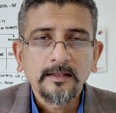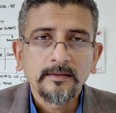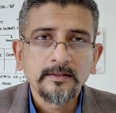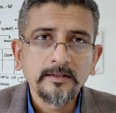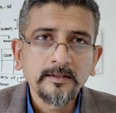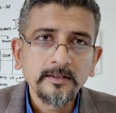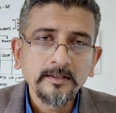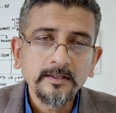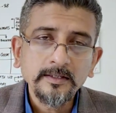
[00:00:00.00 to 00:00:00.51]

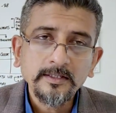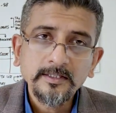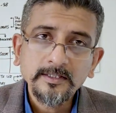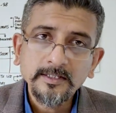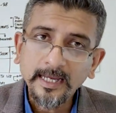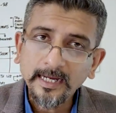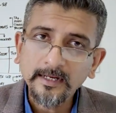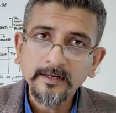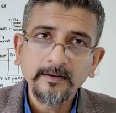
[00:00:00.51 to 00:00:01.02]
The
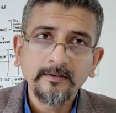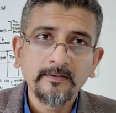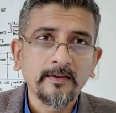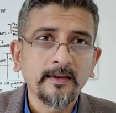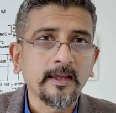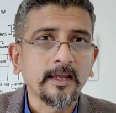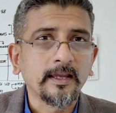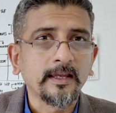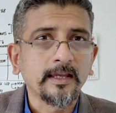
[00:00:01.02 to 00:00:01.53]
second
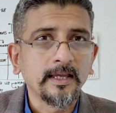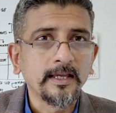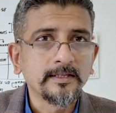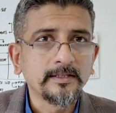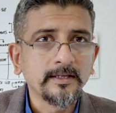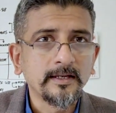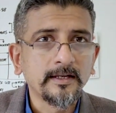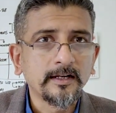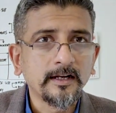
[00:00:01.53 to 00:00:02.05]
thing
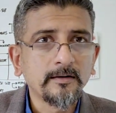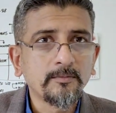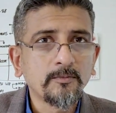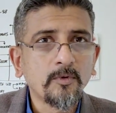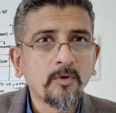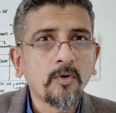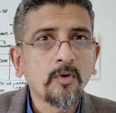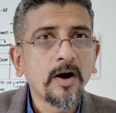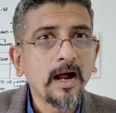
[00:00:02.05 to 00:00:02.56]
is a little
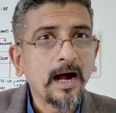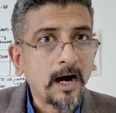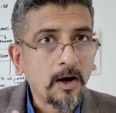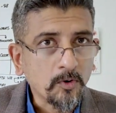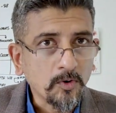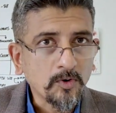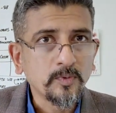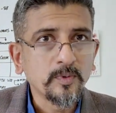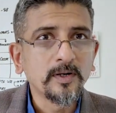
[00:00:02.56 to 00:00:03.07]
more
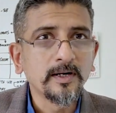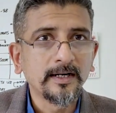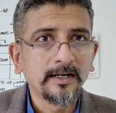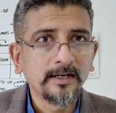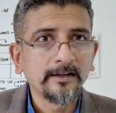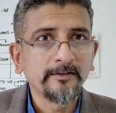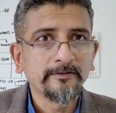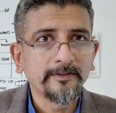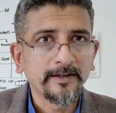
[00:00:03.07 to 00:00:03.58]

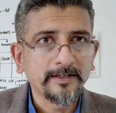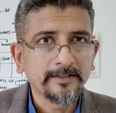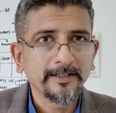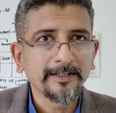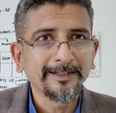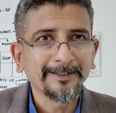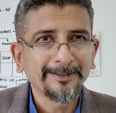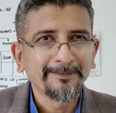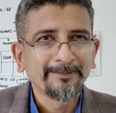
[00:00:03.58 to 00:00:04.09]
outwardly
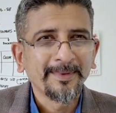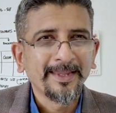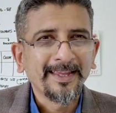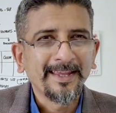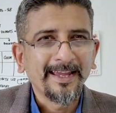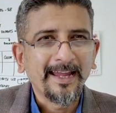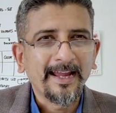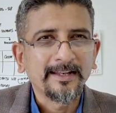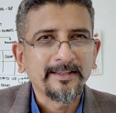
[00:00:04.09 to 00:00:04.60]
facing,
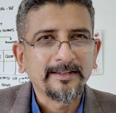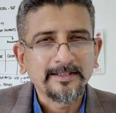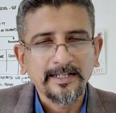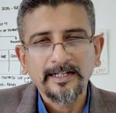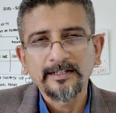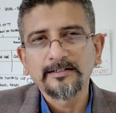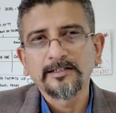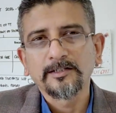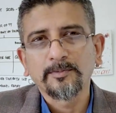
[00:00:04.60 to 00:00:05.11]
and the
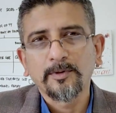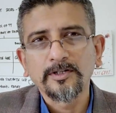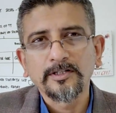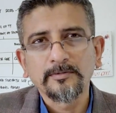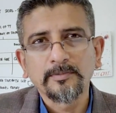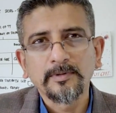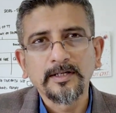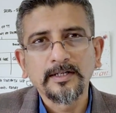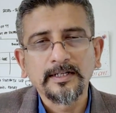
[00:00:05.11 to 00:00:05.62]
second
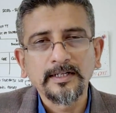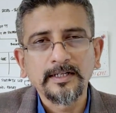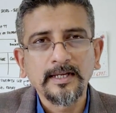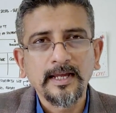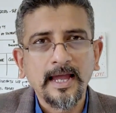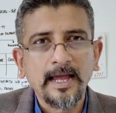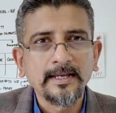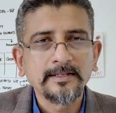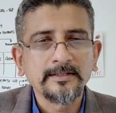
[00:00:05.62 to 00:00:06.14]

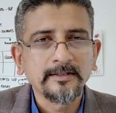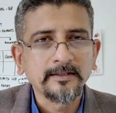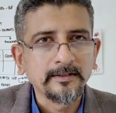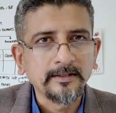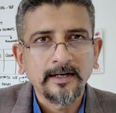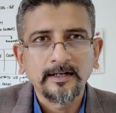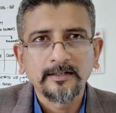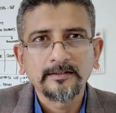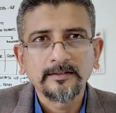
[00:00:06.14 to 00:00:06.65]
responsibility as the
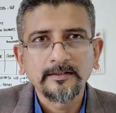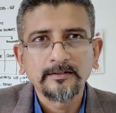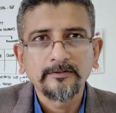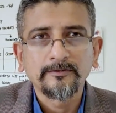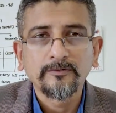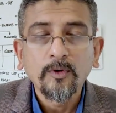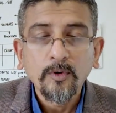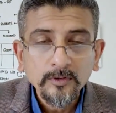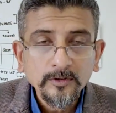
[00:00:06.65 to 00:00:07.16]
director
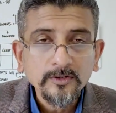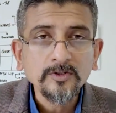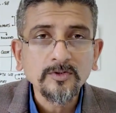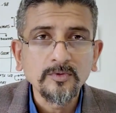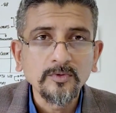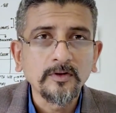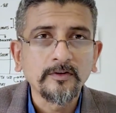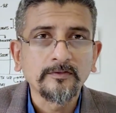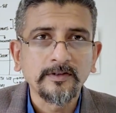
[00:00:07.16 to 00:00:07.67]
for the
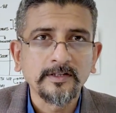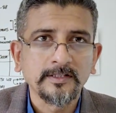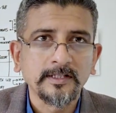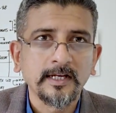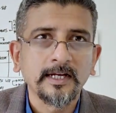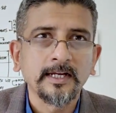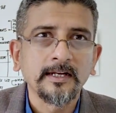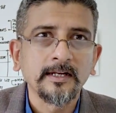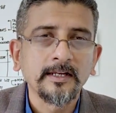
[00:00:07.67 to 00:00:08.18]
School of
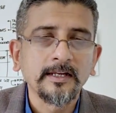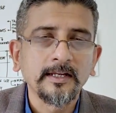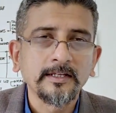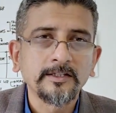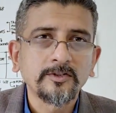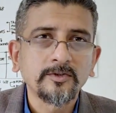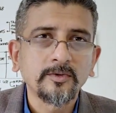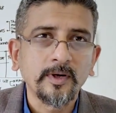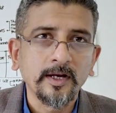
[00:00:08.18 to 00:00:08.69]
Design
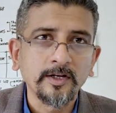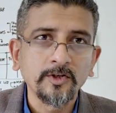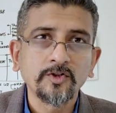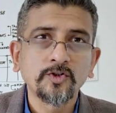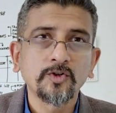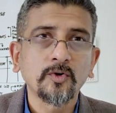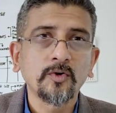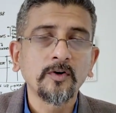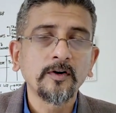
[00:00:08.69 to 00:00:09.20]
is to
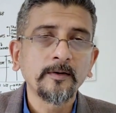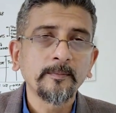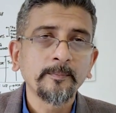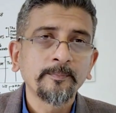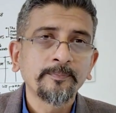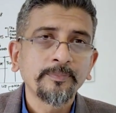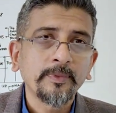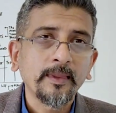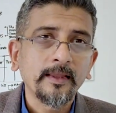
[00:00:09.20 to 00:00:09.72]
ensure
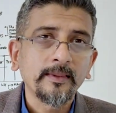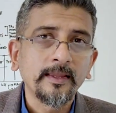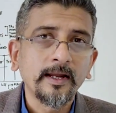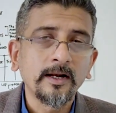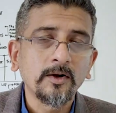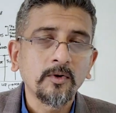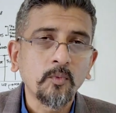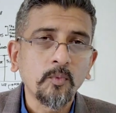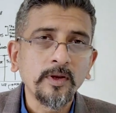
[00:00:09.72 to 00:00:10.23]

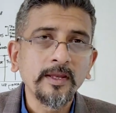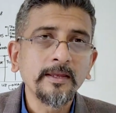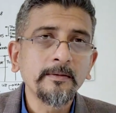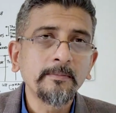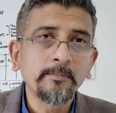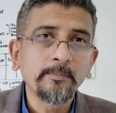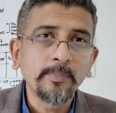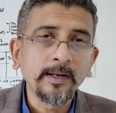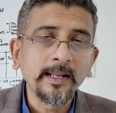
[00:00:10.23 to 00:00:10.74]
that
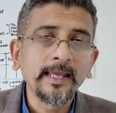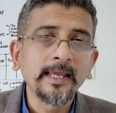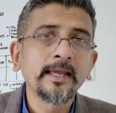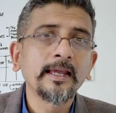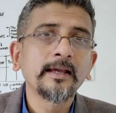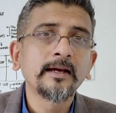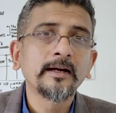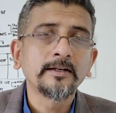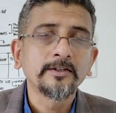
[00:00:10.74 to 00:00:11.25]
we
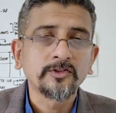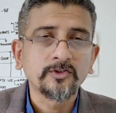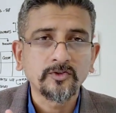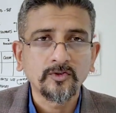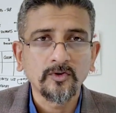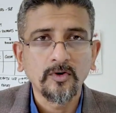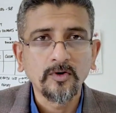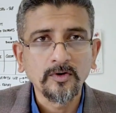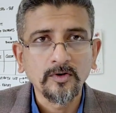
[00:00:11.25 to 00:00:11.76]
play a
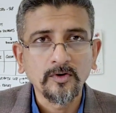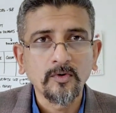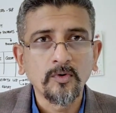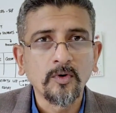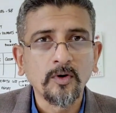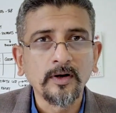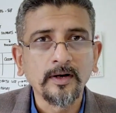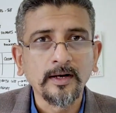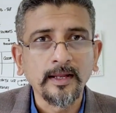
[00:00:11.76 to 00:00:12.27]
strong
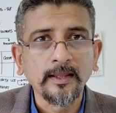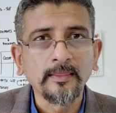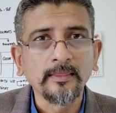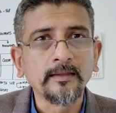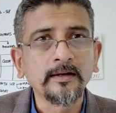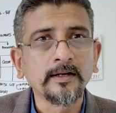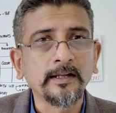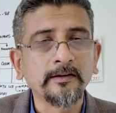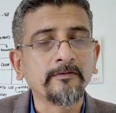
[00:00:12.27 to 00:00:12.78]
role in
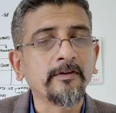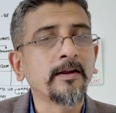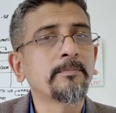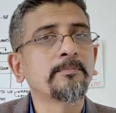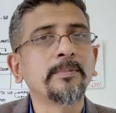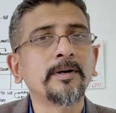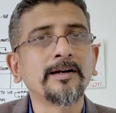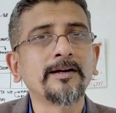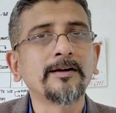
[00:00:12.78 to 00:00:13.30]
the
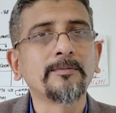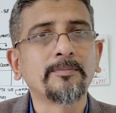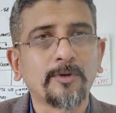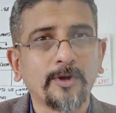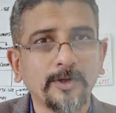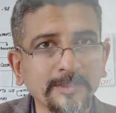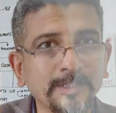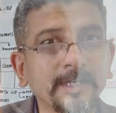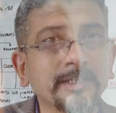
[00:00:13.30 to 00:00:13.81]
developmental
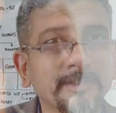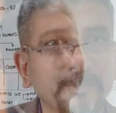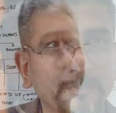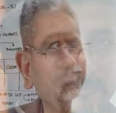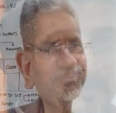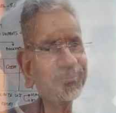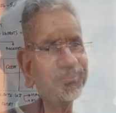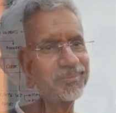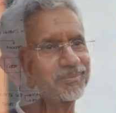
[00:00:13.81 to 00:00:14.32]
projects
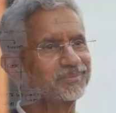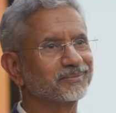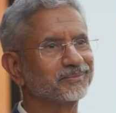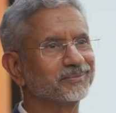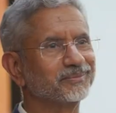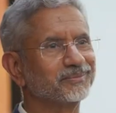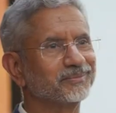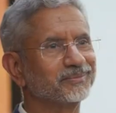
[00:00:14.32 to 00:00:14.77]
of the country.